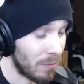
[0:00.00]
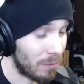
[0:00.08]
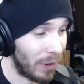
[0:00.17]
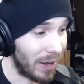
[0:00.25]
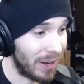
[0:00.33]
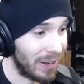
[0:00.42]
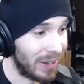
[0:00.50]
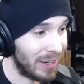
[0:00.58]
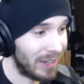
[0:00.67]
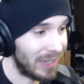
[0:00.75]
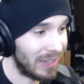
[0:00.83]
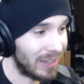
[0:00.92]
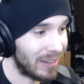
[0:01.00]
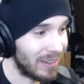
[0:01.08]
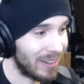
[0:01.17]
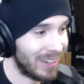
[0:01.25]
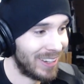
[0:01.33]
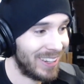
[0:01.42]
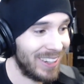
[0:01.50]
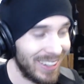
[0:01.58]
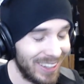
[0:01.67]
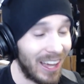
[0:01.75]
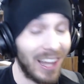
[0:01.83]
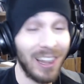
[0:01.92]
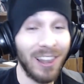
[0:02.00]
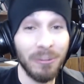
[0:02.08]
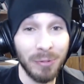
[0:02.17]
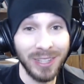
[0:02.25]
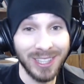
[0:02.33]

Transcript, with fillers: But, uh, I, I love